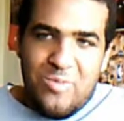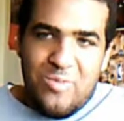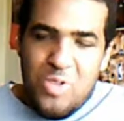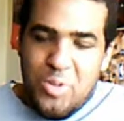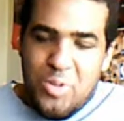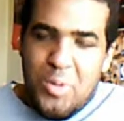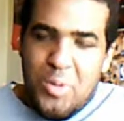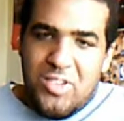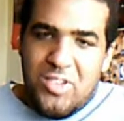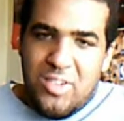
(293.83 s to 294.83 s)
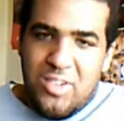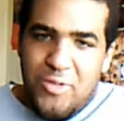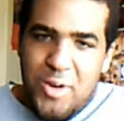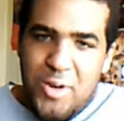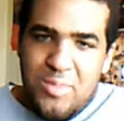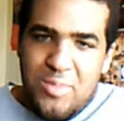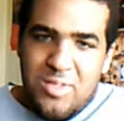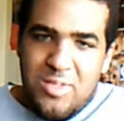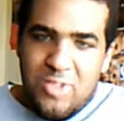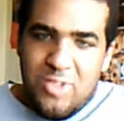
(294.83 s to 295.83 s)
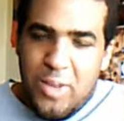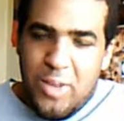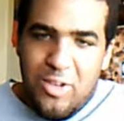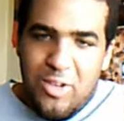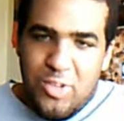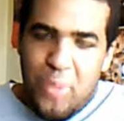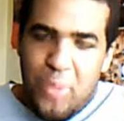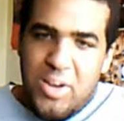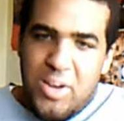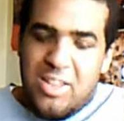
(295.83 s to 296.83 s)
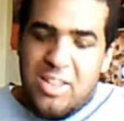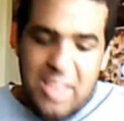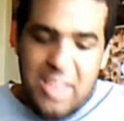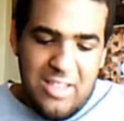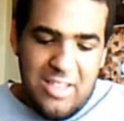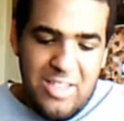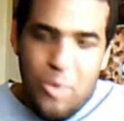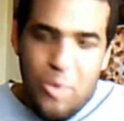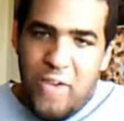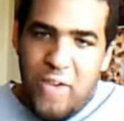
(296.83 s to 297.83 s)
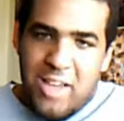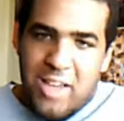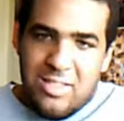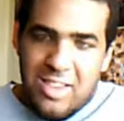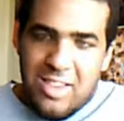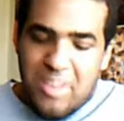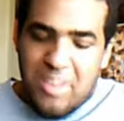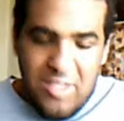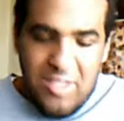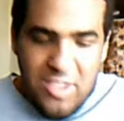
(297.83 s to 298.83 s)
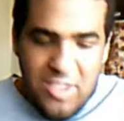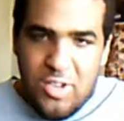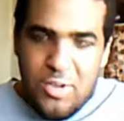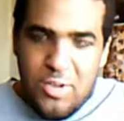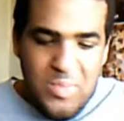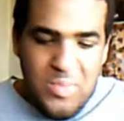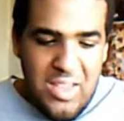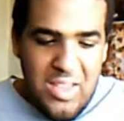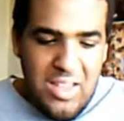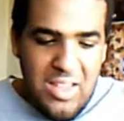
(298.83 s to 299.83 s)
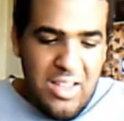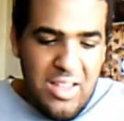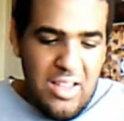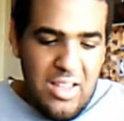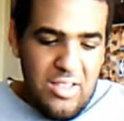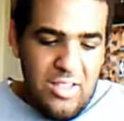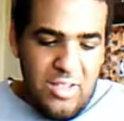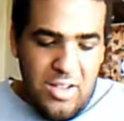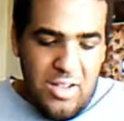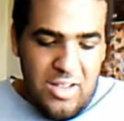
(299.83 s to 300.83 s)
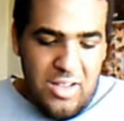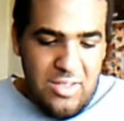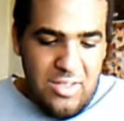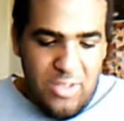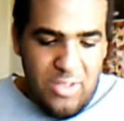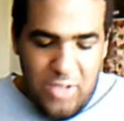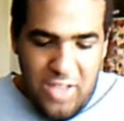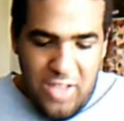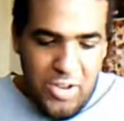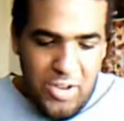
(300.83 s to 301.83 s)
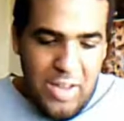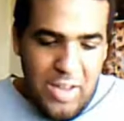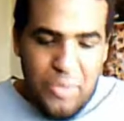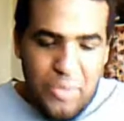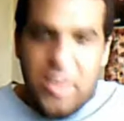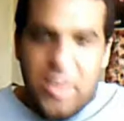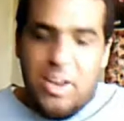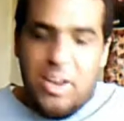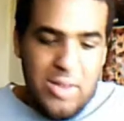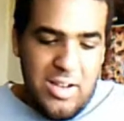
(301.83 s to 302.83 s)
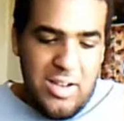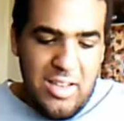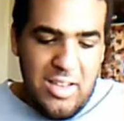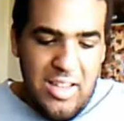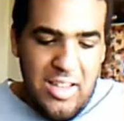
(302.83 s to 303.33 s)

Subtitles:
you can pretty much confirm just by reading it that they will fight the next time you see each other. So yeah, they're gonna have their fight later on.